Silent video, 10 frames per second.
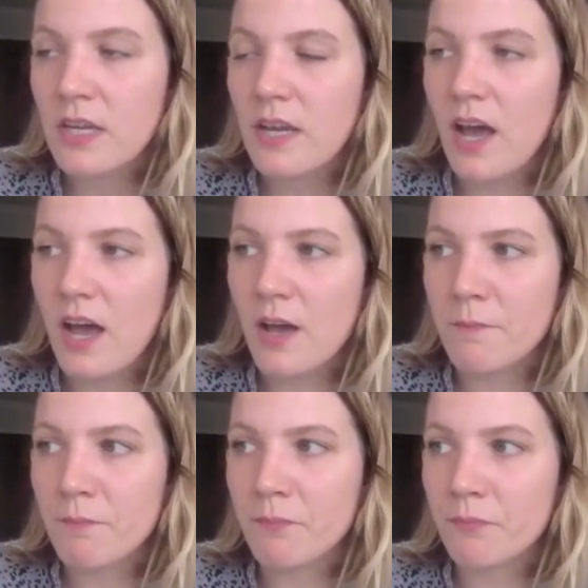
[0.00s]

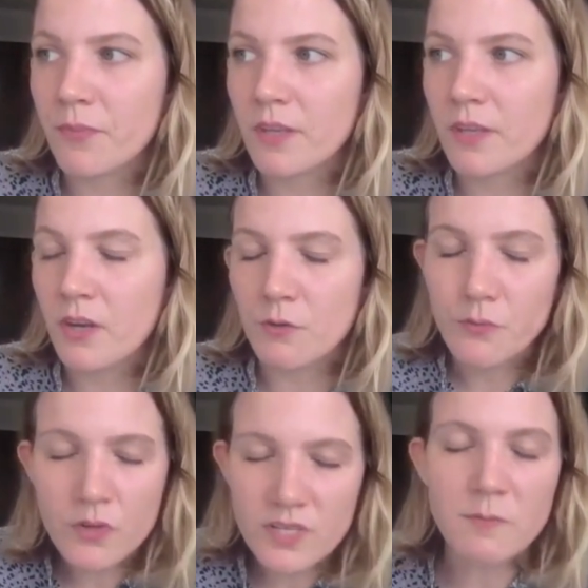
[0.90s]
um, you know,
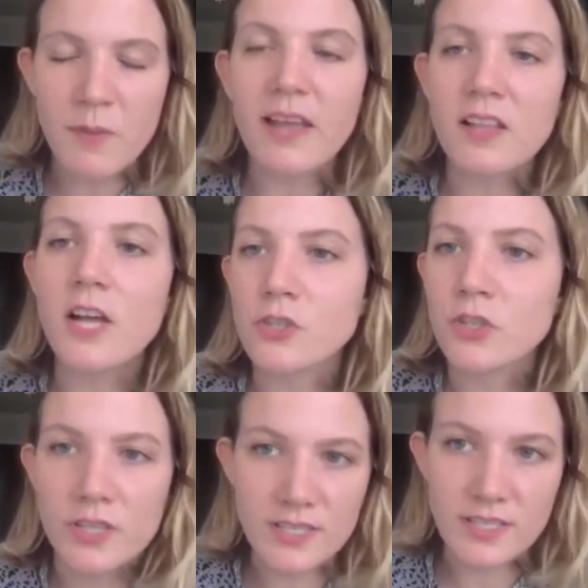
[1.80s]
food is a
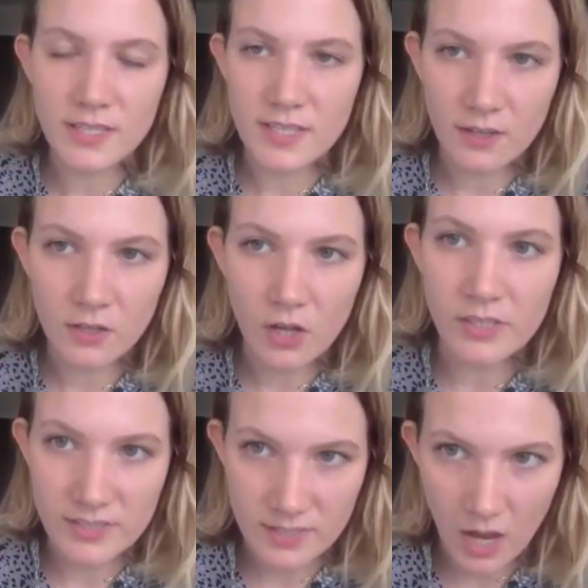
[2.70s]
biological instinct and alcohol
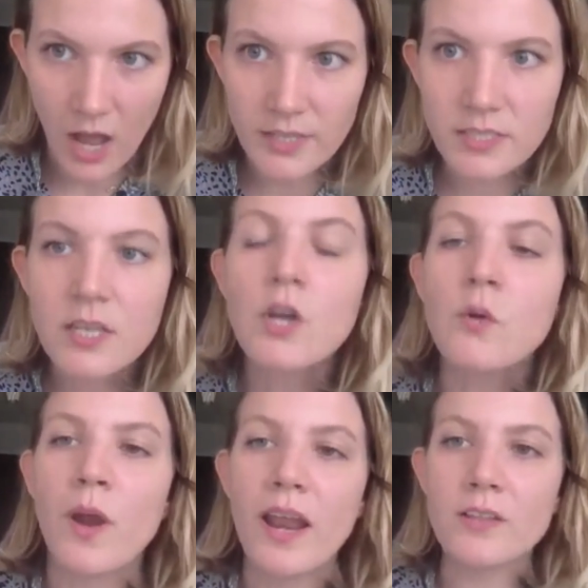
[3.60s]
is not,
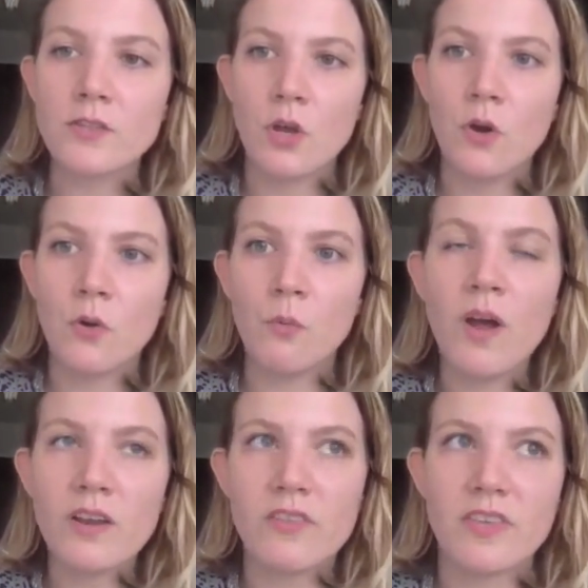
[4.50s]
right? And so,
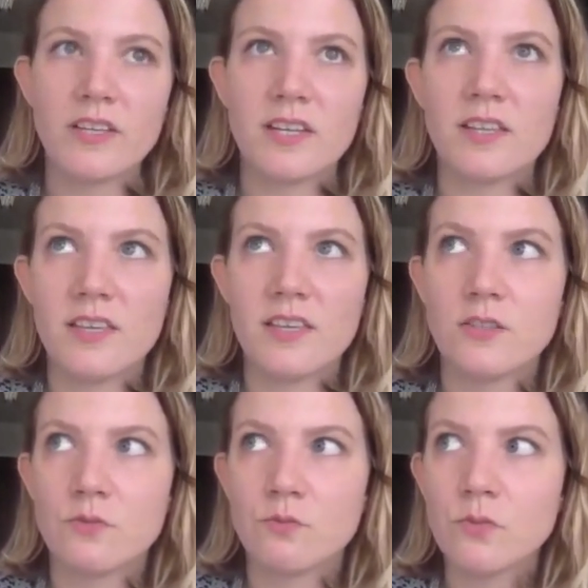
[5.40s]
one of the things that I think
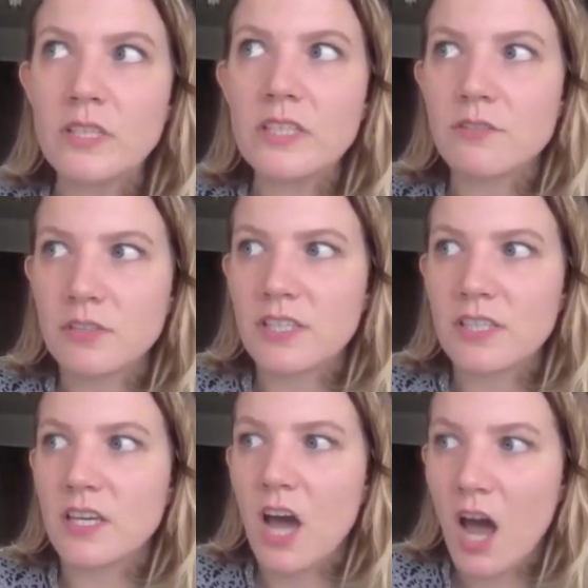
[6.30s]
gets really,
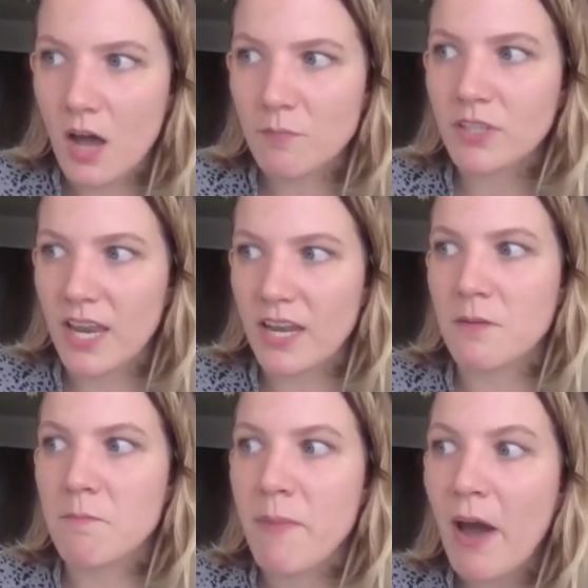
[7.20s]
really complicated
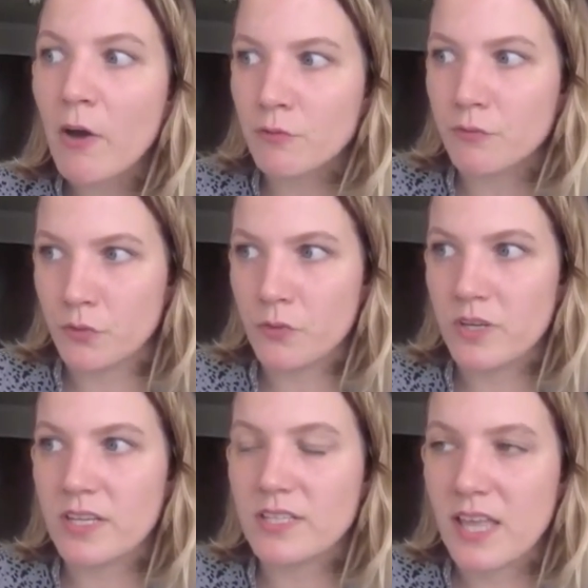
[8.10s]
about
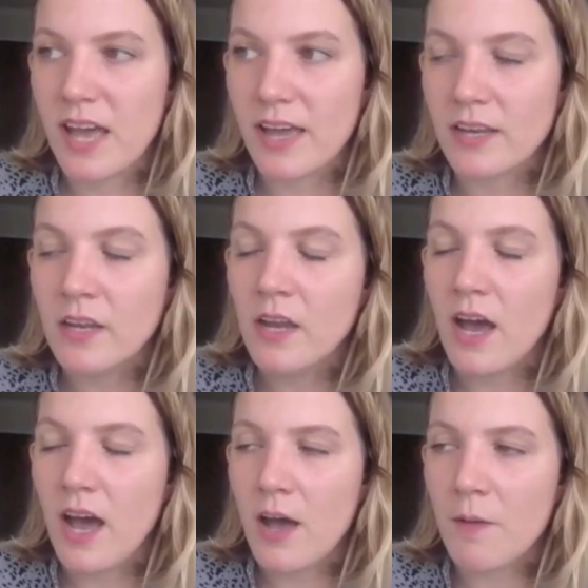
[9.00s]
food is that
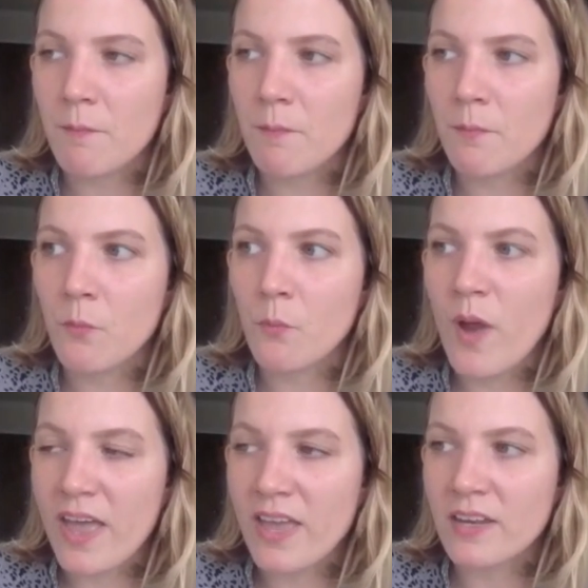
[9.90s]
um,
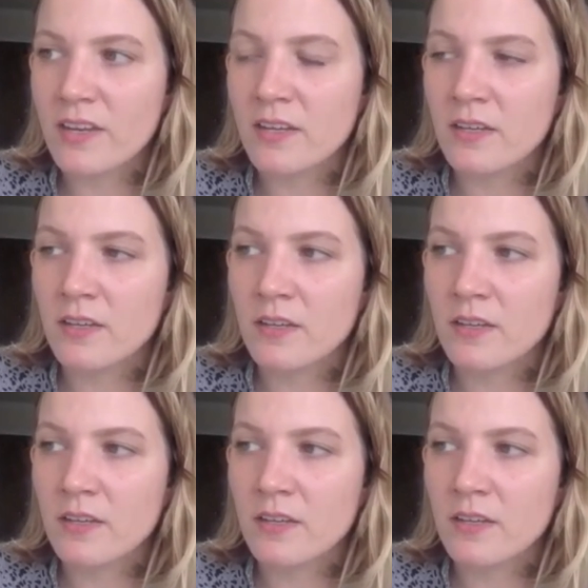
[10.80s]
when